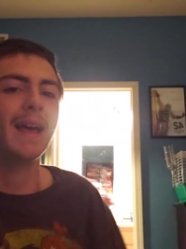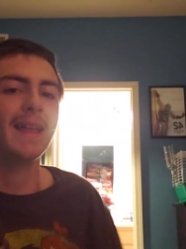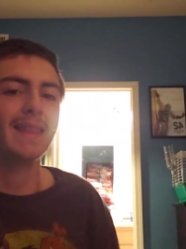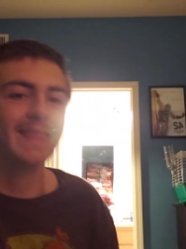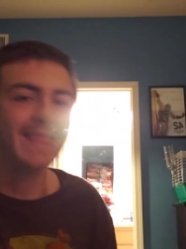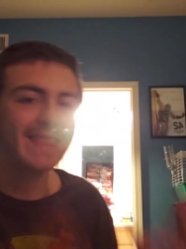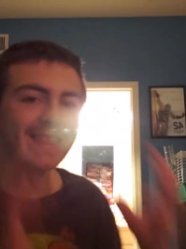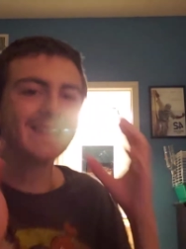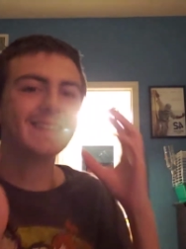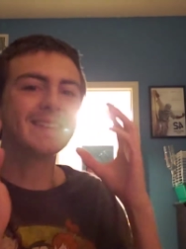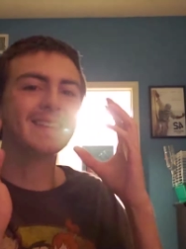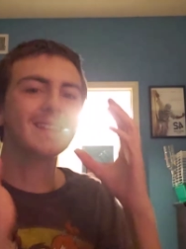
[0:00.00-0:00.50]

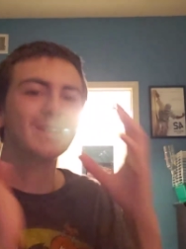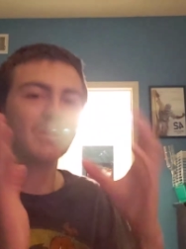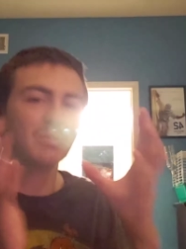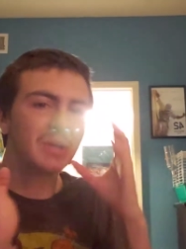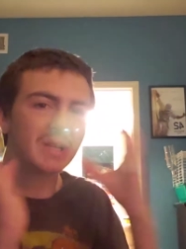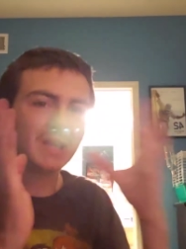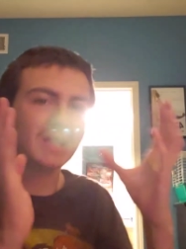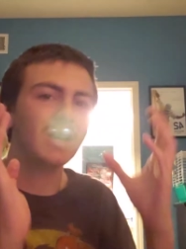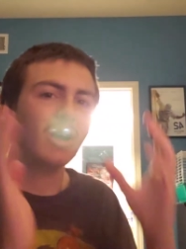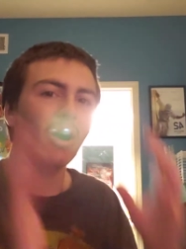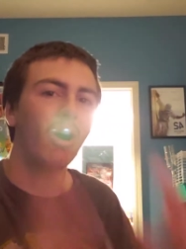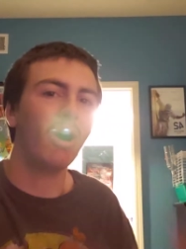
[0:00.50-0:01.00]
This is
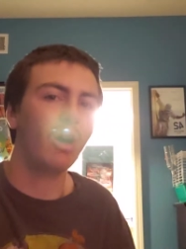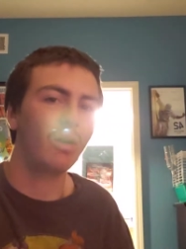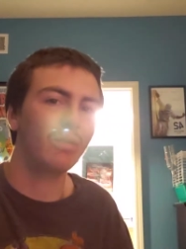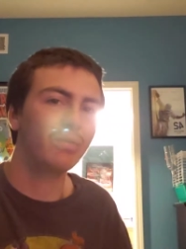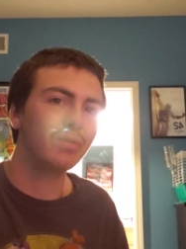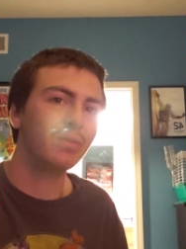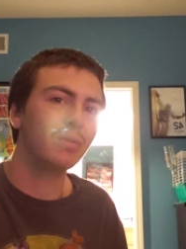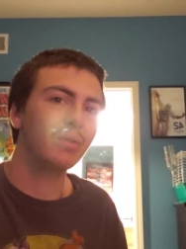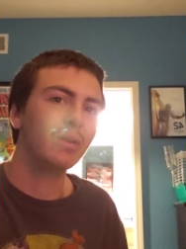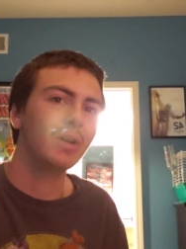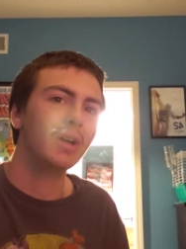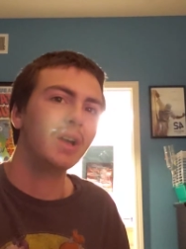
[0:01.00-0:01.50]
really
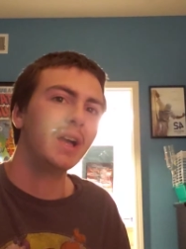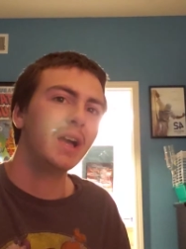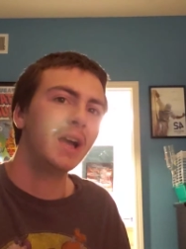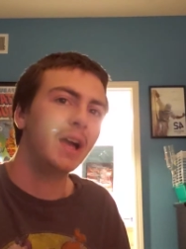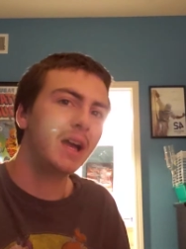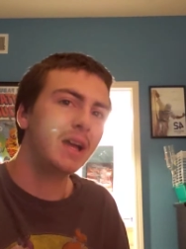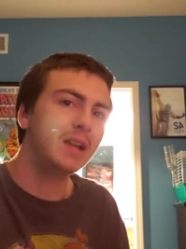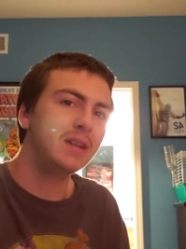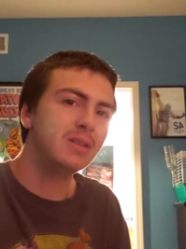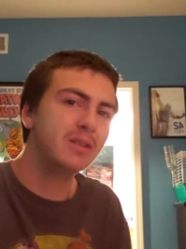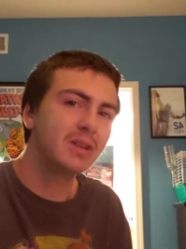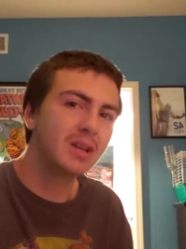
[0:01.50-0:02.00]
awful.
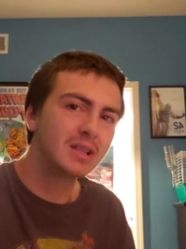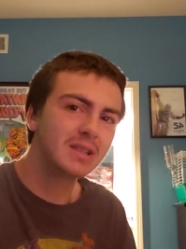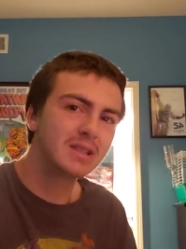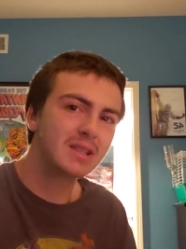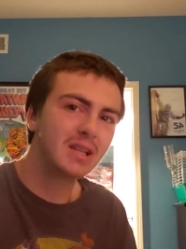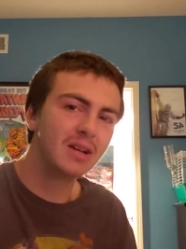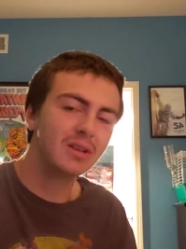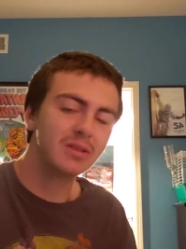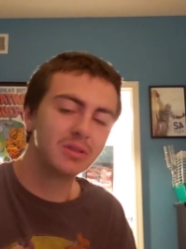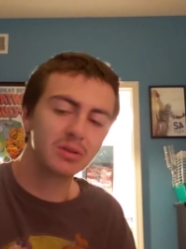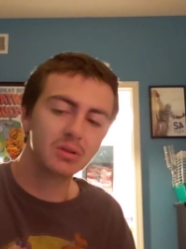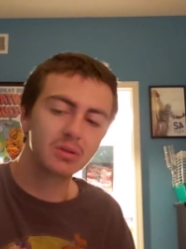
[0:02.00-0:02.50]
And you can
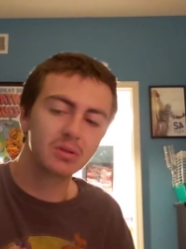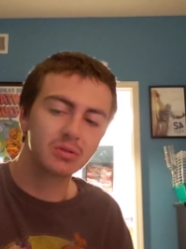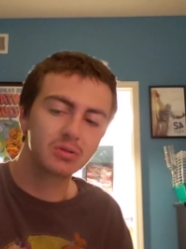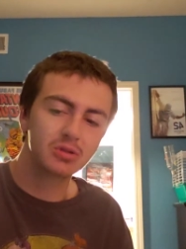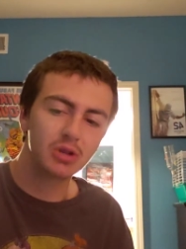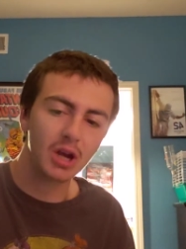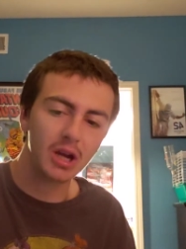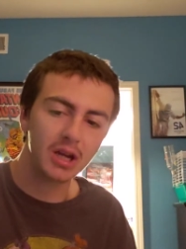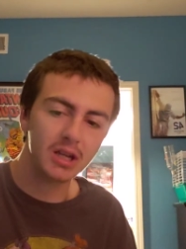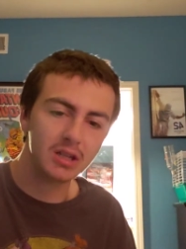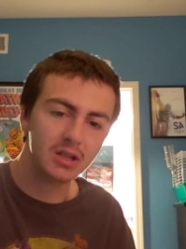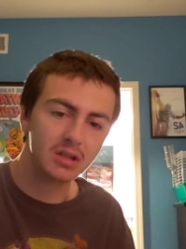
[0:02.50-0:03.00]
tell they're
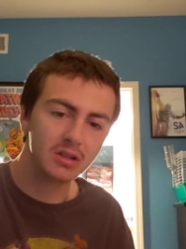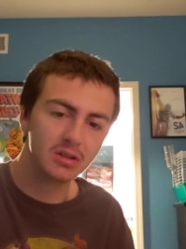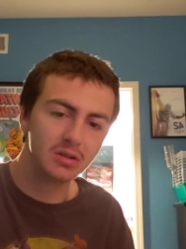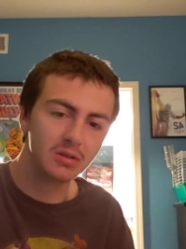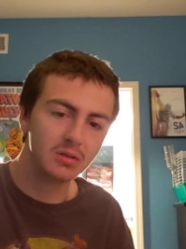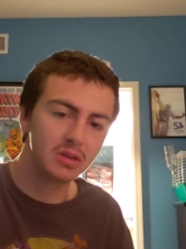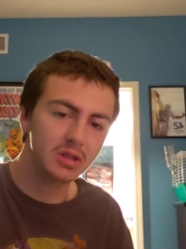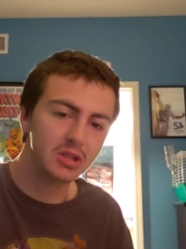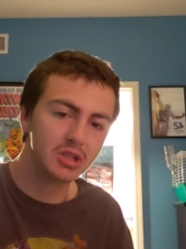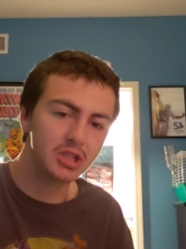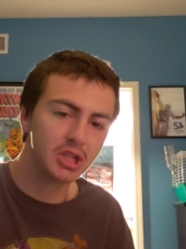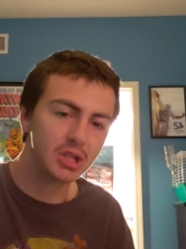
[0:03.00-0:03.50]
trying to
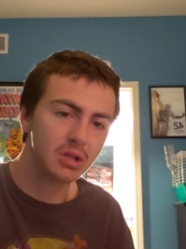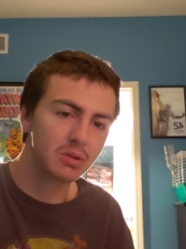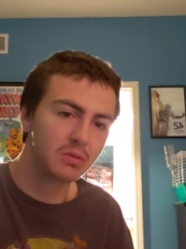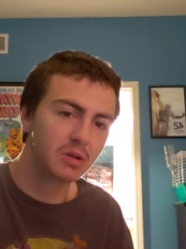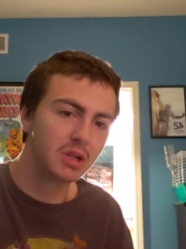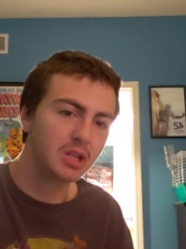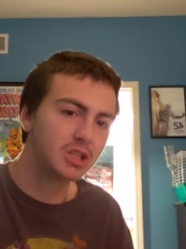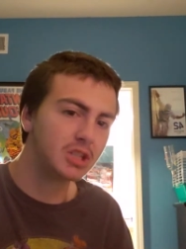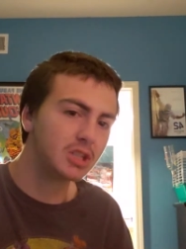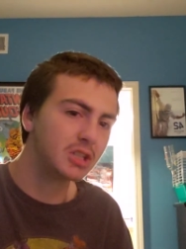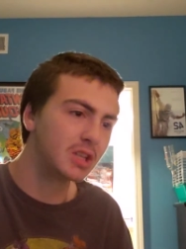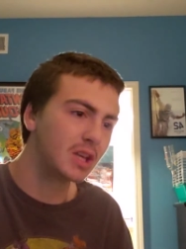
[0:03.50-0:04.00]
do the
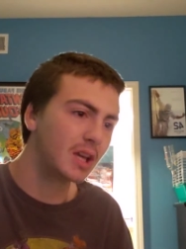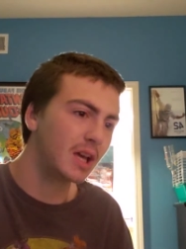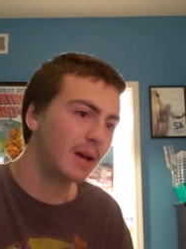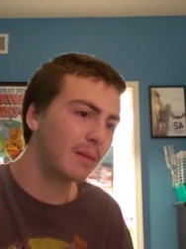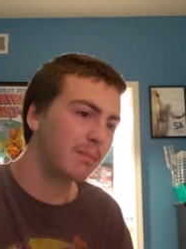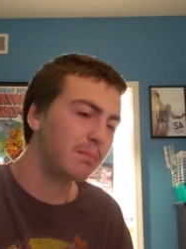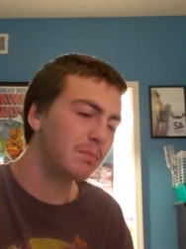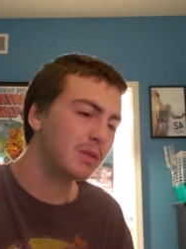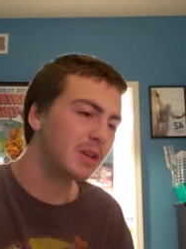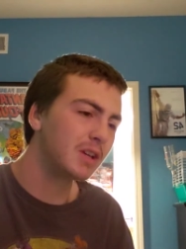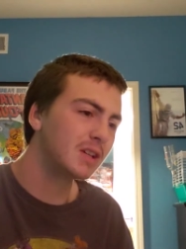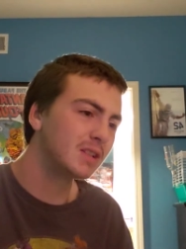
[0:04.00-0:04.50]
generation
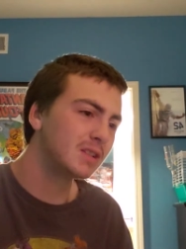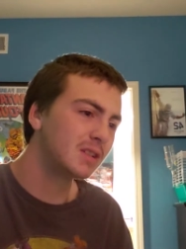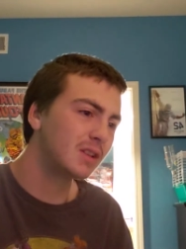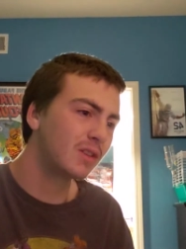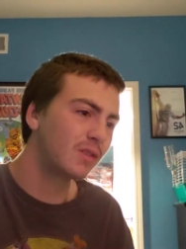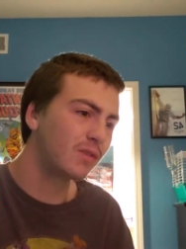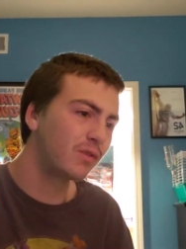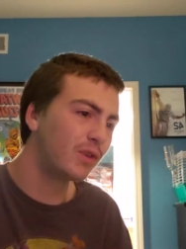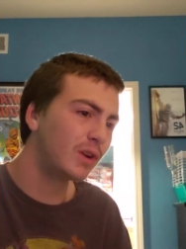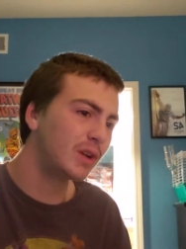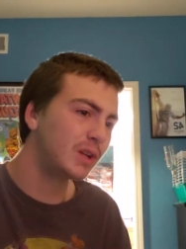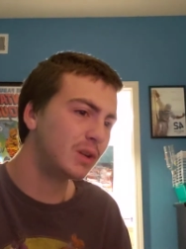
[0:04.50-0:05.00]
gap because
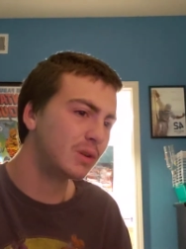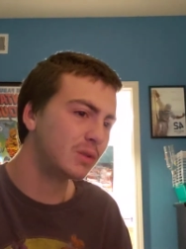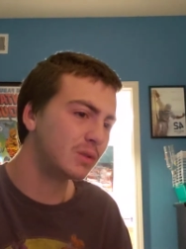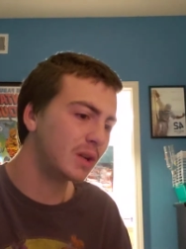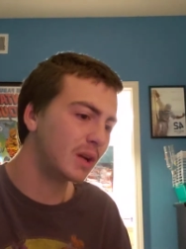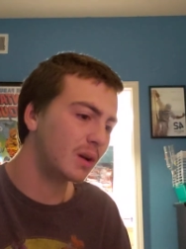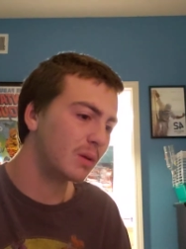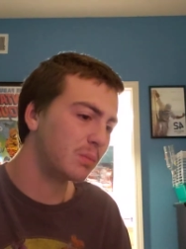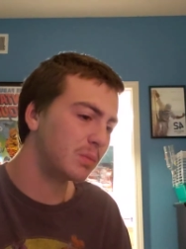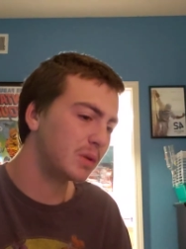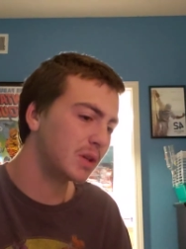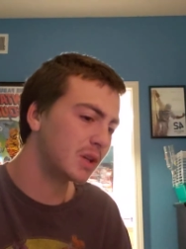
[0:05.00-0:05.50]
it's funnier
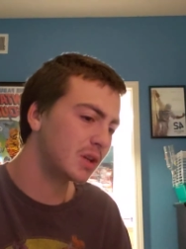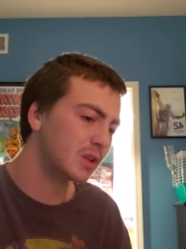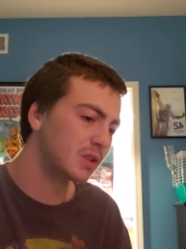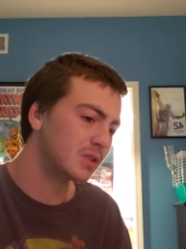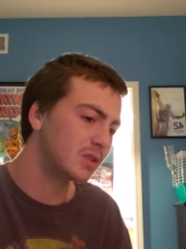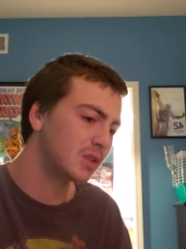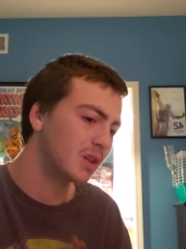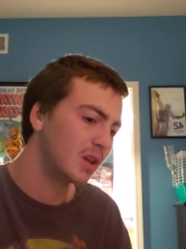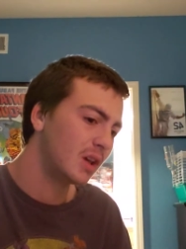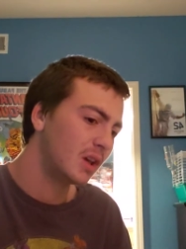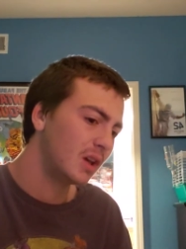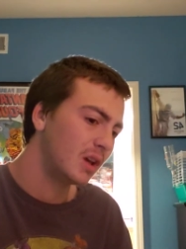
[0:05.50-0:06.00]
now
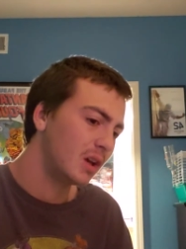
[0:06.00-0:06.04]
because